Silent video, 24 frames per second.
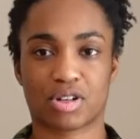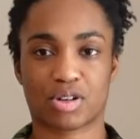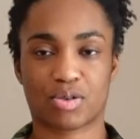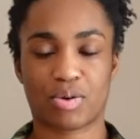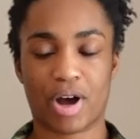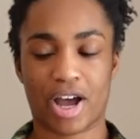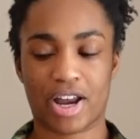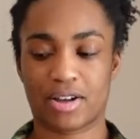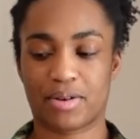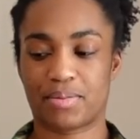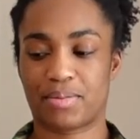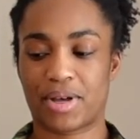it
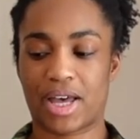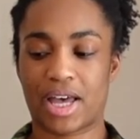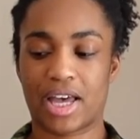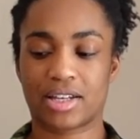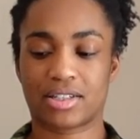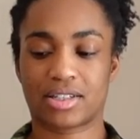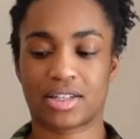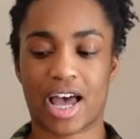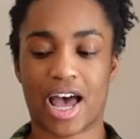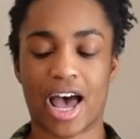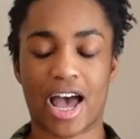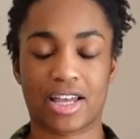quite a
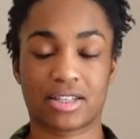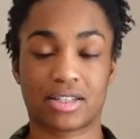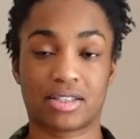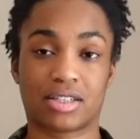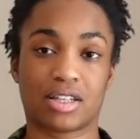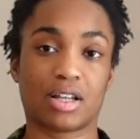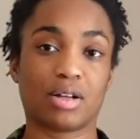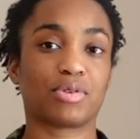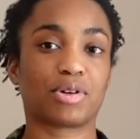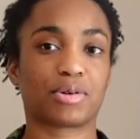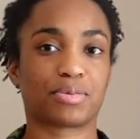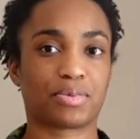bit. I
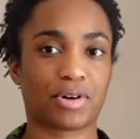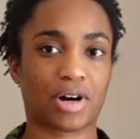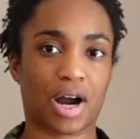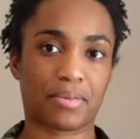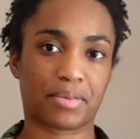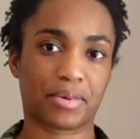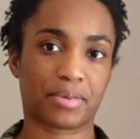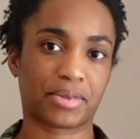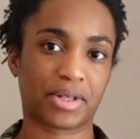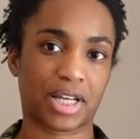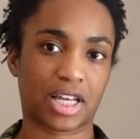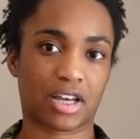still would
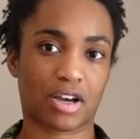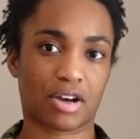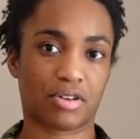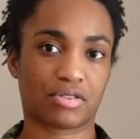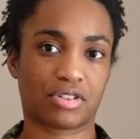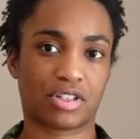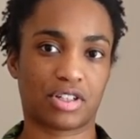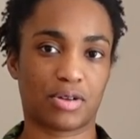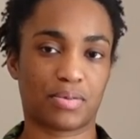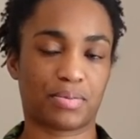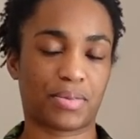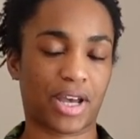probably go
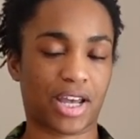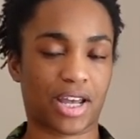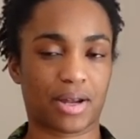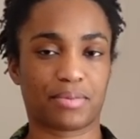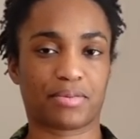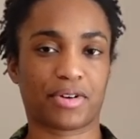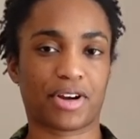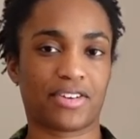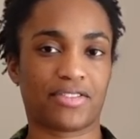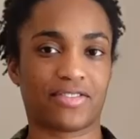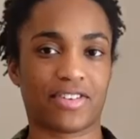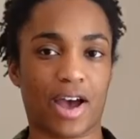to Big
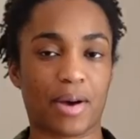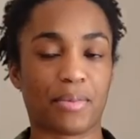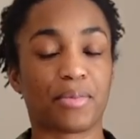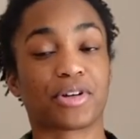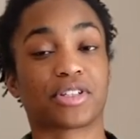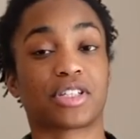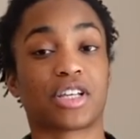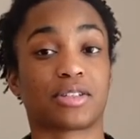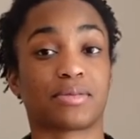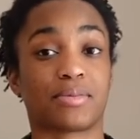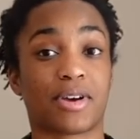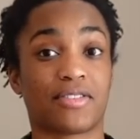and Brave
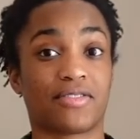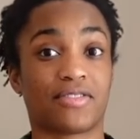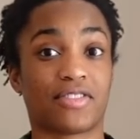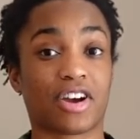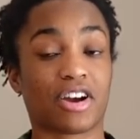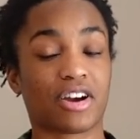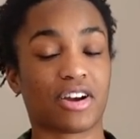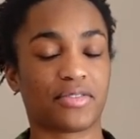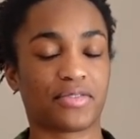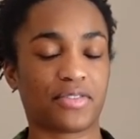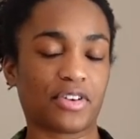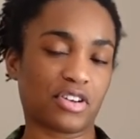Fabrics as my
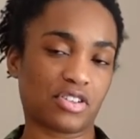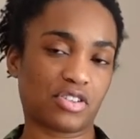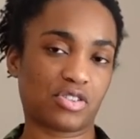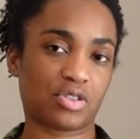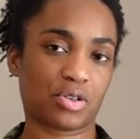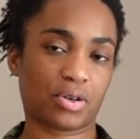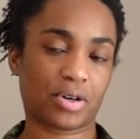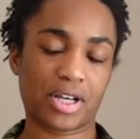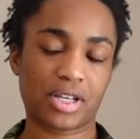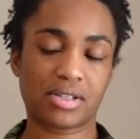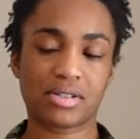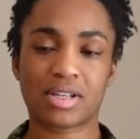very first
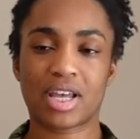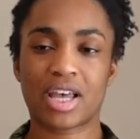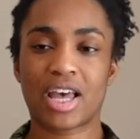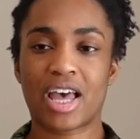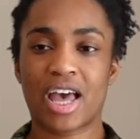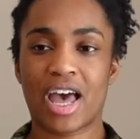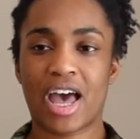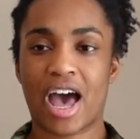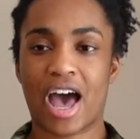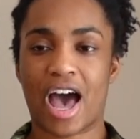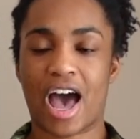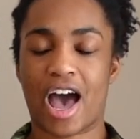choice,
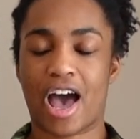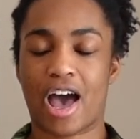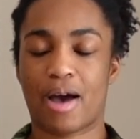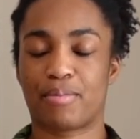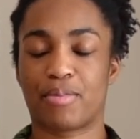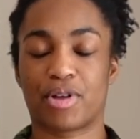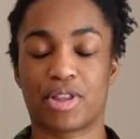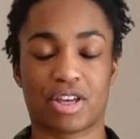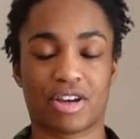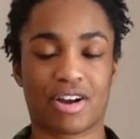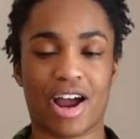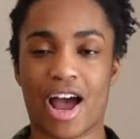um,
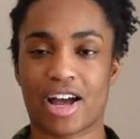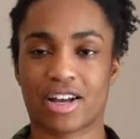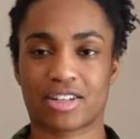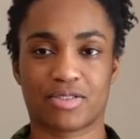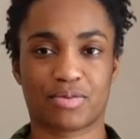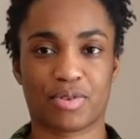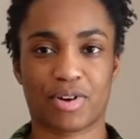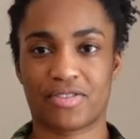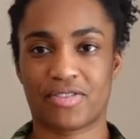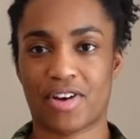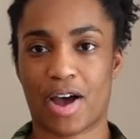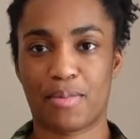but their
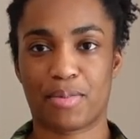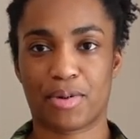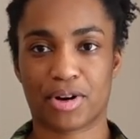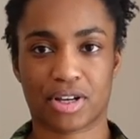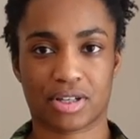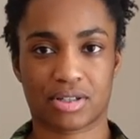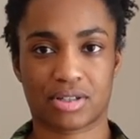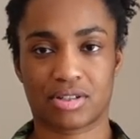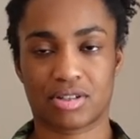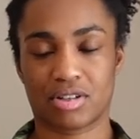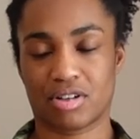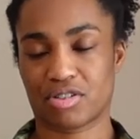activewear fabric
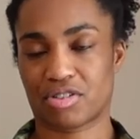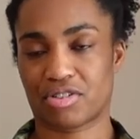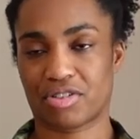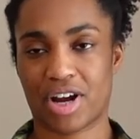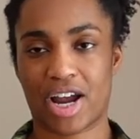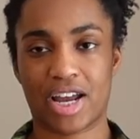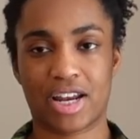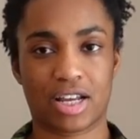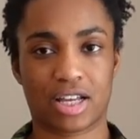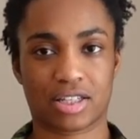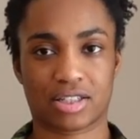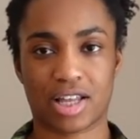is still
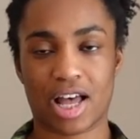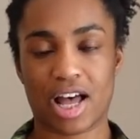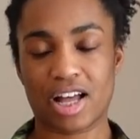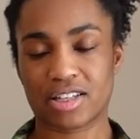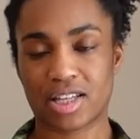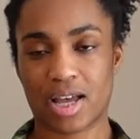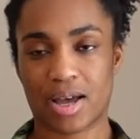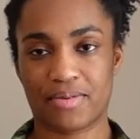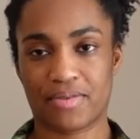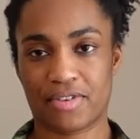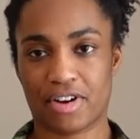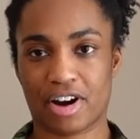great. It's
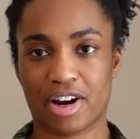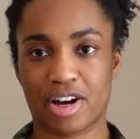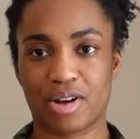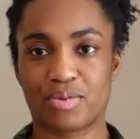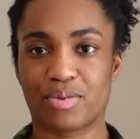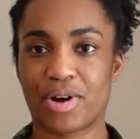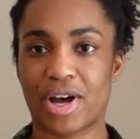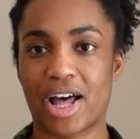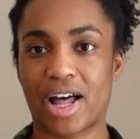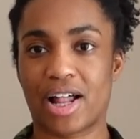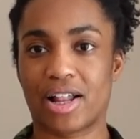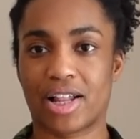held up very
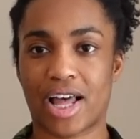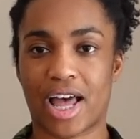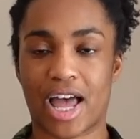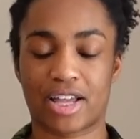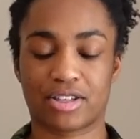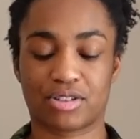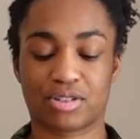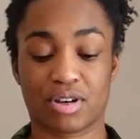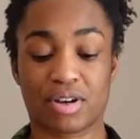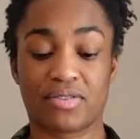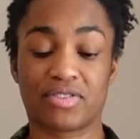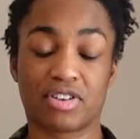well,
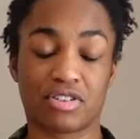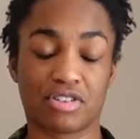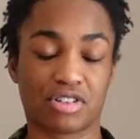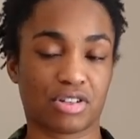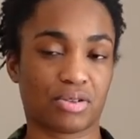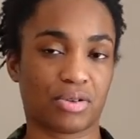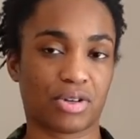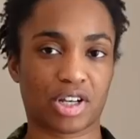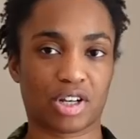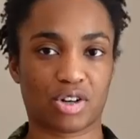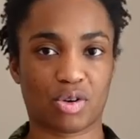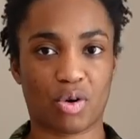and so if you're
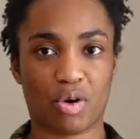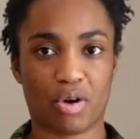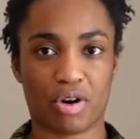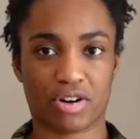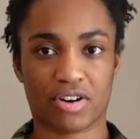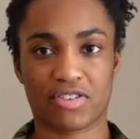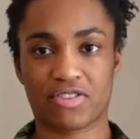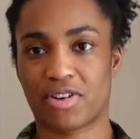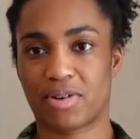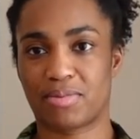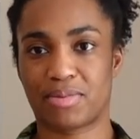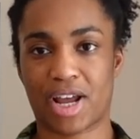doing an
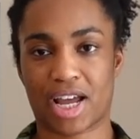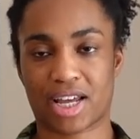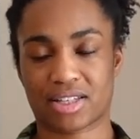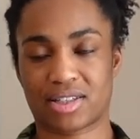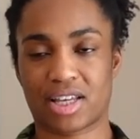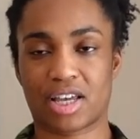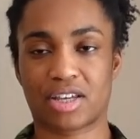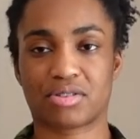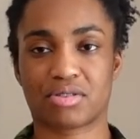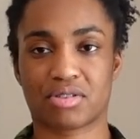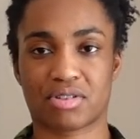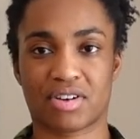order from
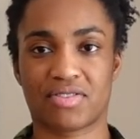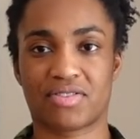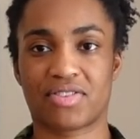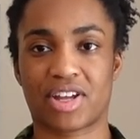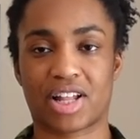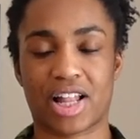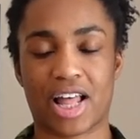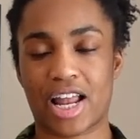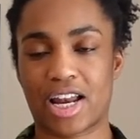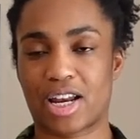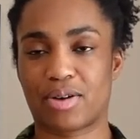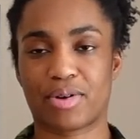Nextlace or
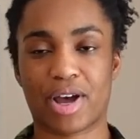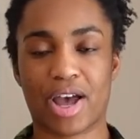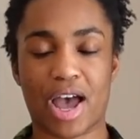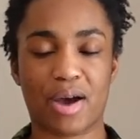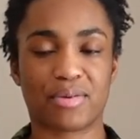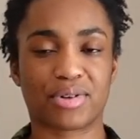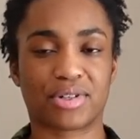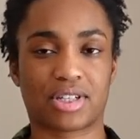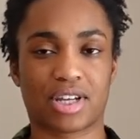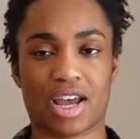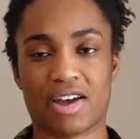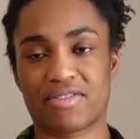Nafeel anyway,
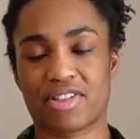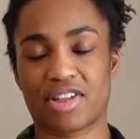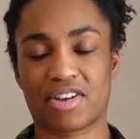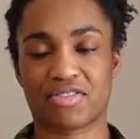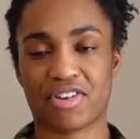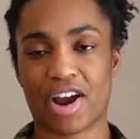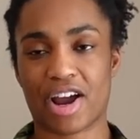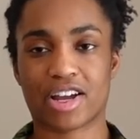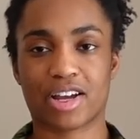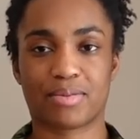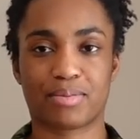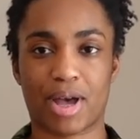I would definitely
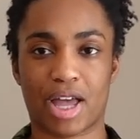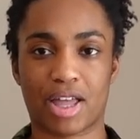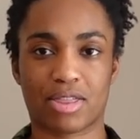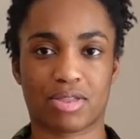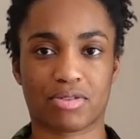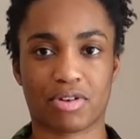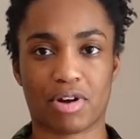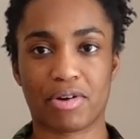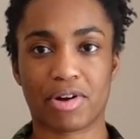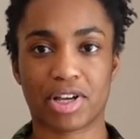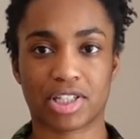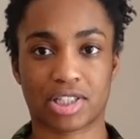recommend
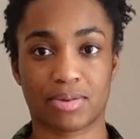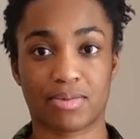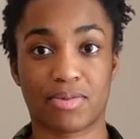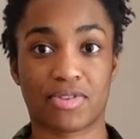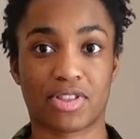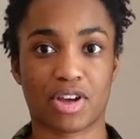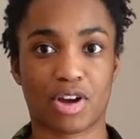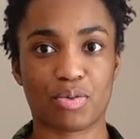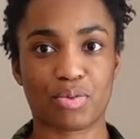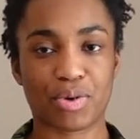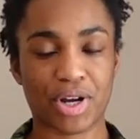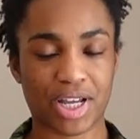throwing some
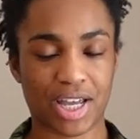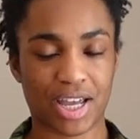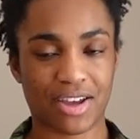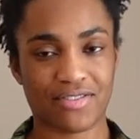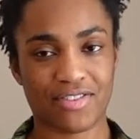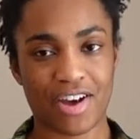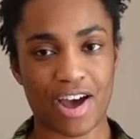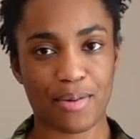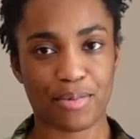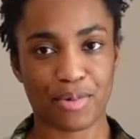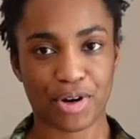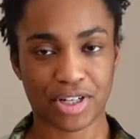of their wicking
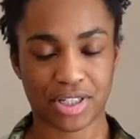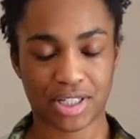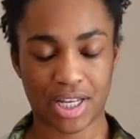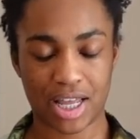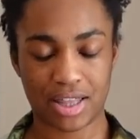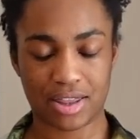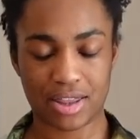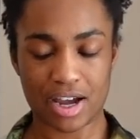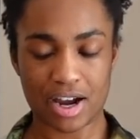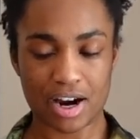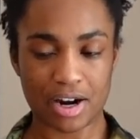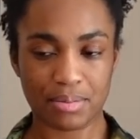fabrics
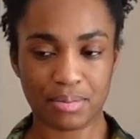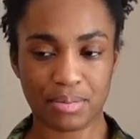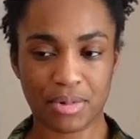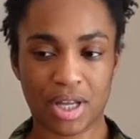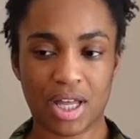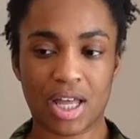in there.